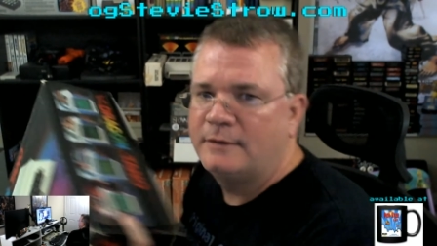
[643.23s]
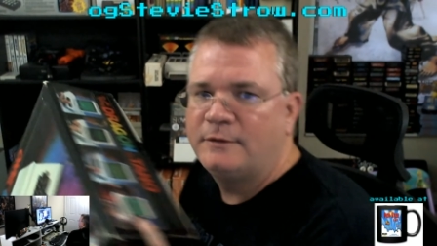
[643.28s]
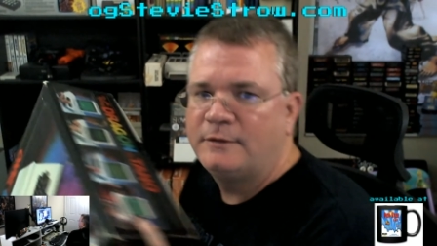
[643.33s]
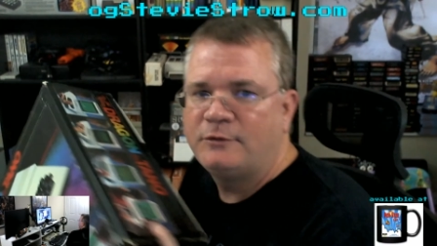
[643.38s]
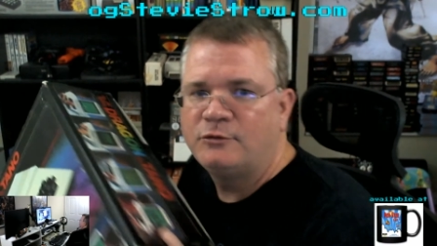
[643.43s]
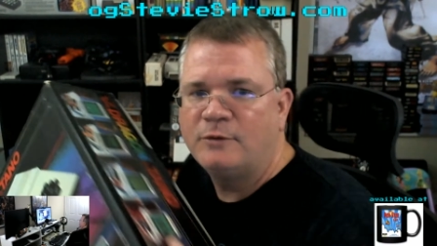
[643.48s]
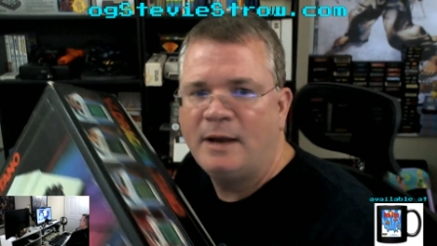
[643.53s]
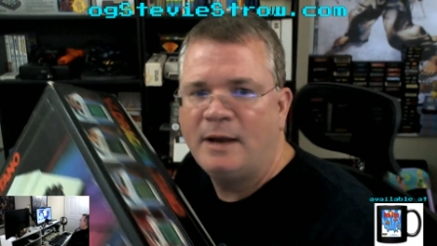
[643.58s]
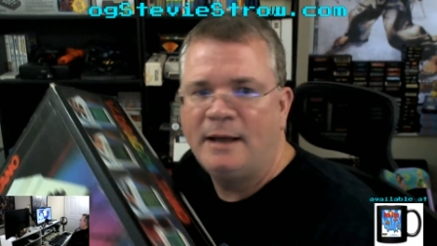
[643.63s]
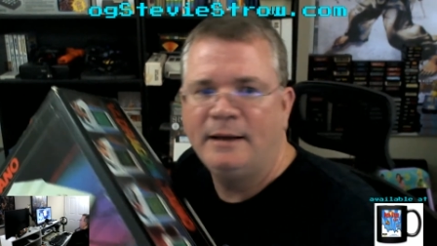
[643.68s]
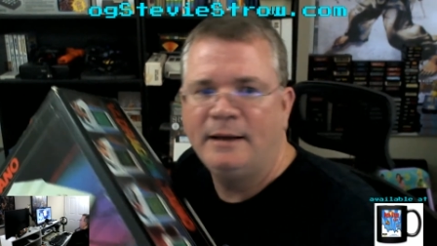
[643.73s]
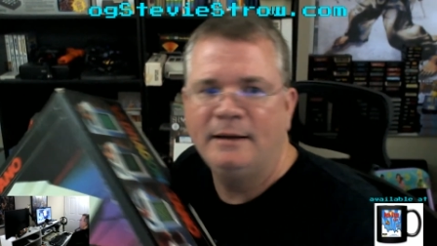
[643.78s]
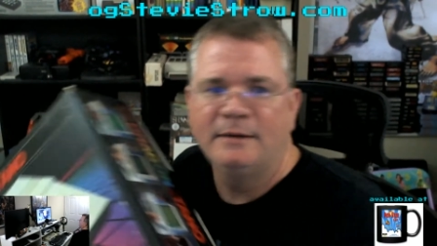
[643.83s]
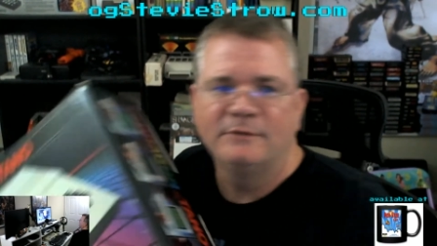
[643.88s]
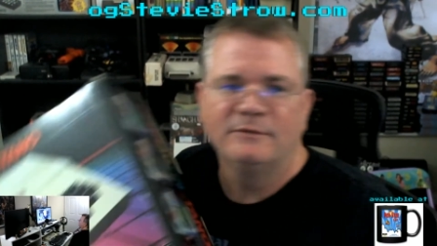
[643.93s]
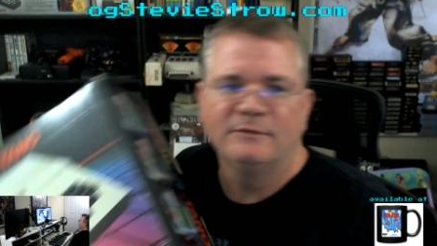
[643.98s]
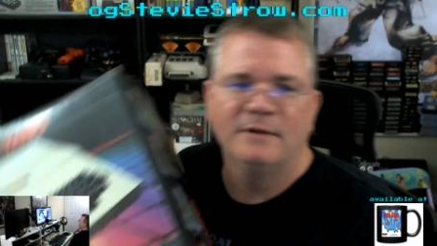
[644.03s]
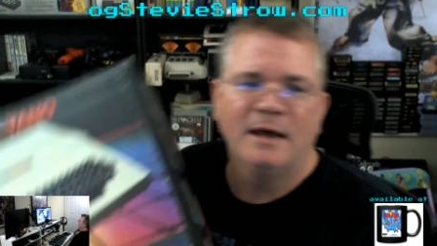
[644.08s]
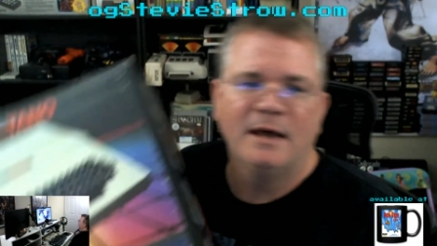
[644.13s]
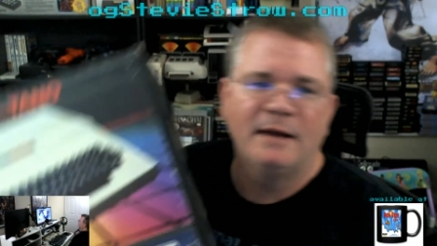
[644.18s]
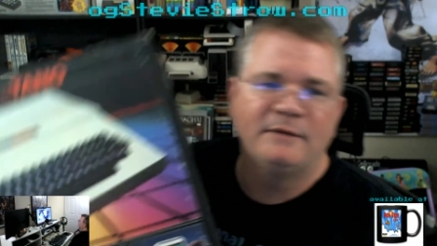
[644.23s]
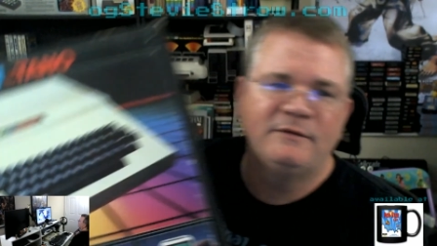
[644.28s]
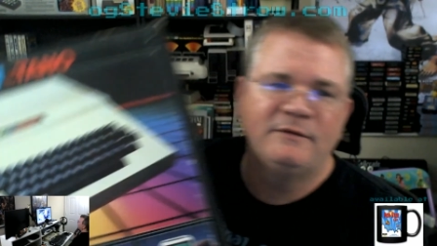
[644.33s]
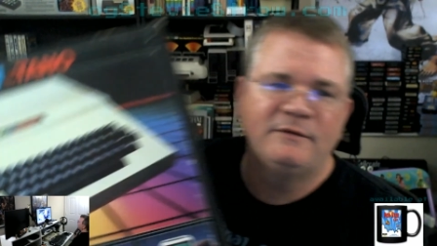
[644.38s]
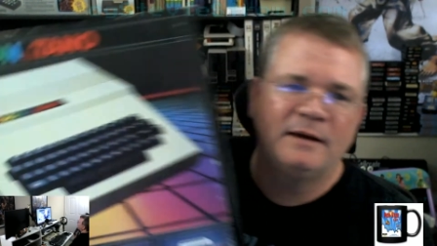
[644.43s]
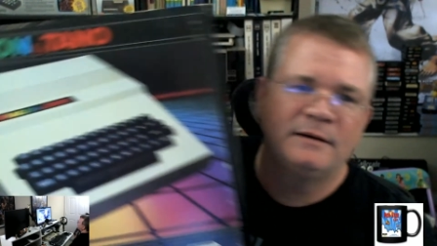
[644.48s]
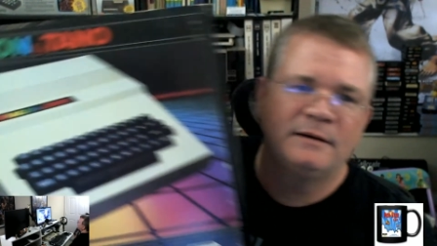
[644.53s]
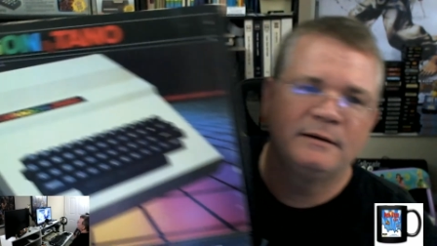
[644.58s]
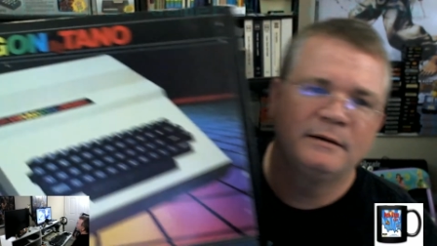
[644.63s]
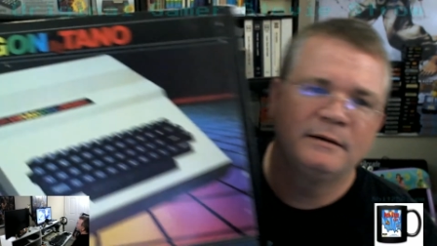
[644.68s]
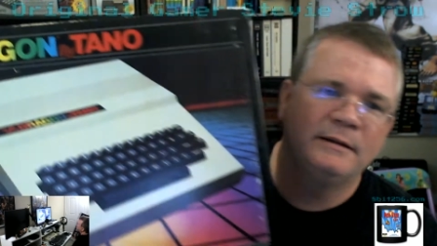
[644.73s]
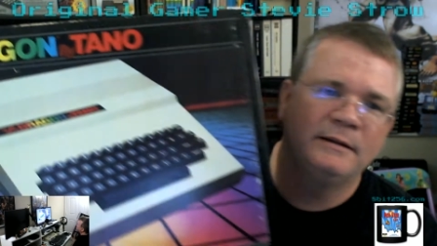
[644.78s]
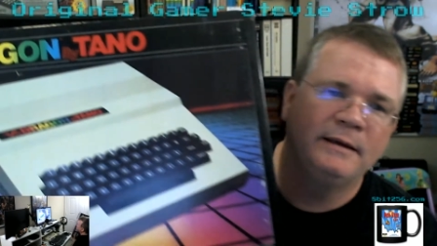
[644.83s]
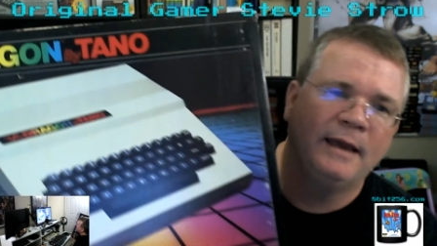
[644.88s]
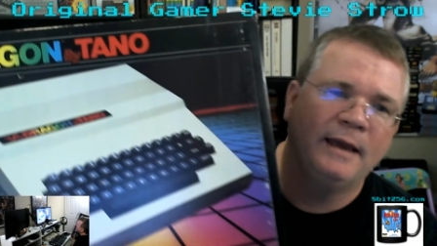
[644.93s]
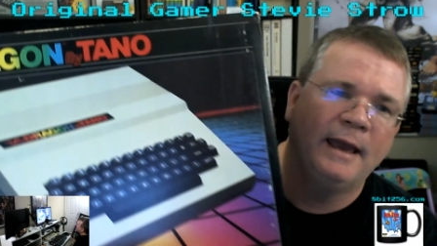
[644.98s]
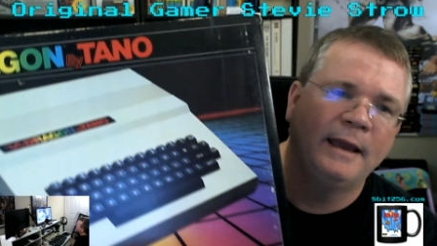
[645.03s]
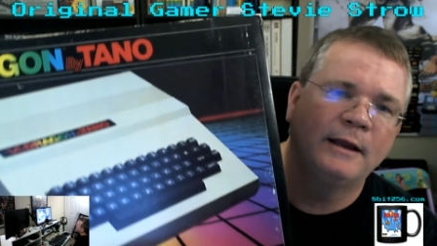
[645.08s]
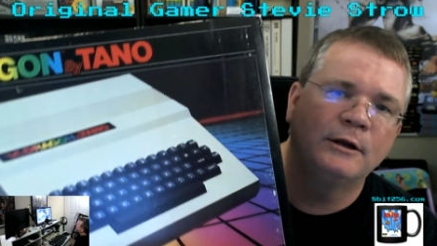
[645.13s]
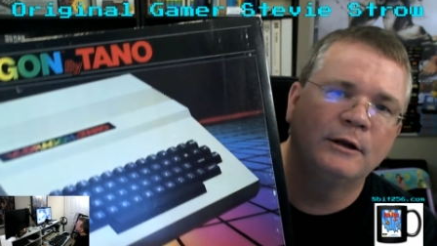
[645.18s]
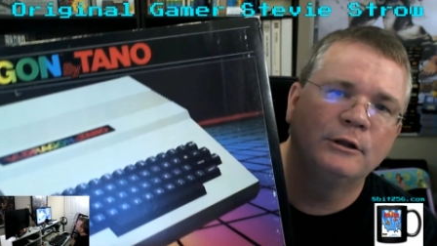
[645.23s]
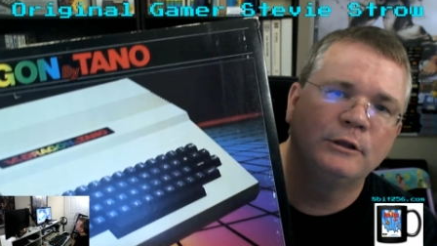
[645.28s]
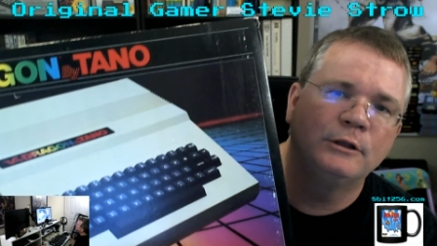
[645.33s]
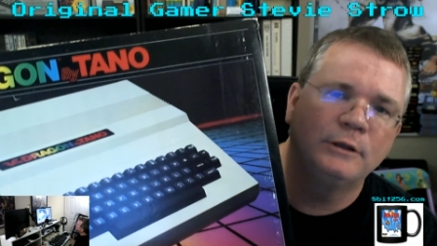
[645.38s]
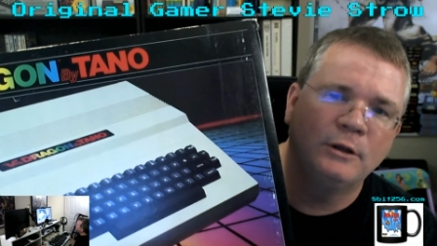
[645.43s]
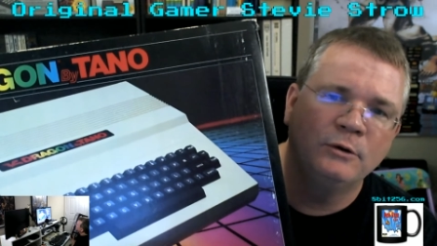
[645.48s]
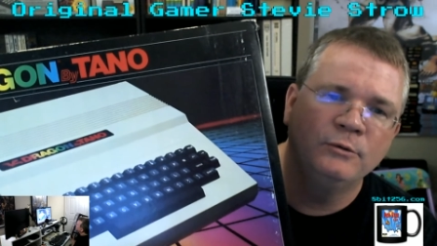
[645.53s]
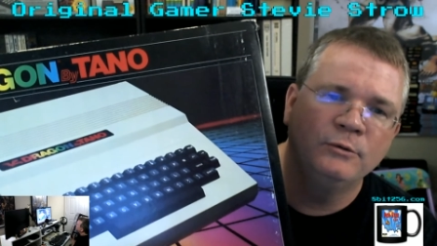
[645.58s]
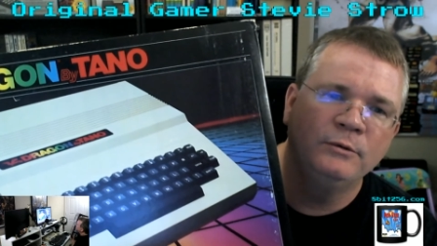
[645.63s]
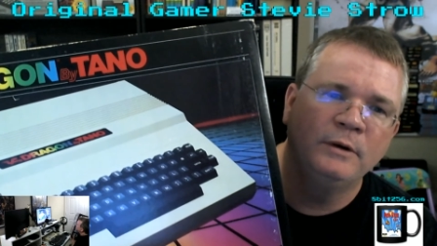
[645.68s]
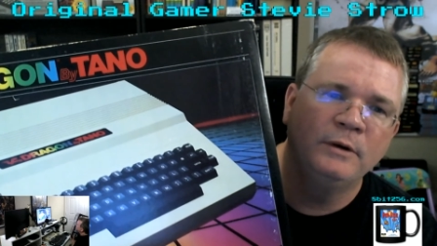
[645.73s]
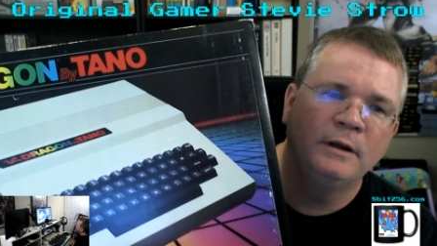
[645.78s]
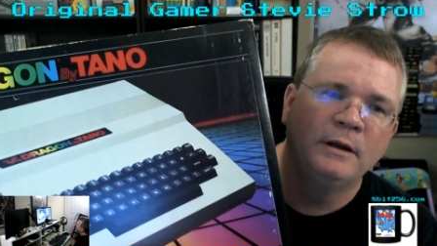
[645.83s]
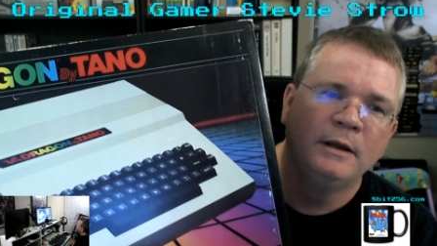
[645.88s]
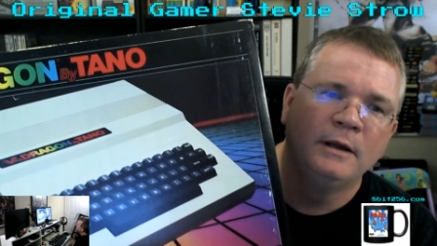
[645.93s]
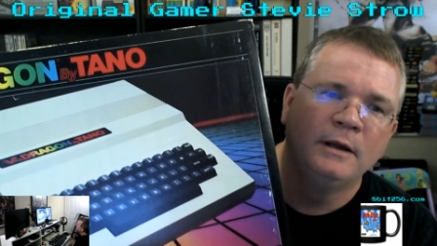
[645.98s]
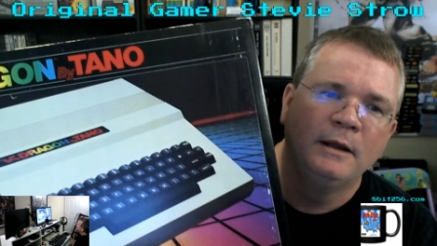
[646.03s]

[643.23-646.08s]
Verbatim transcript: Dragon is not technically a clone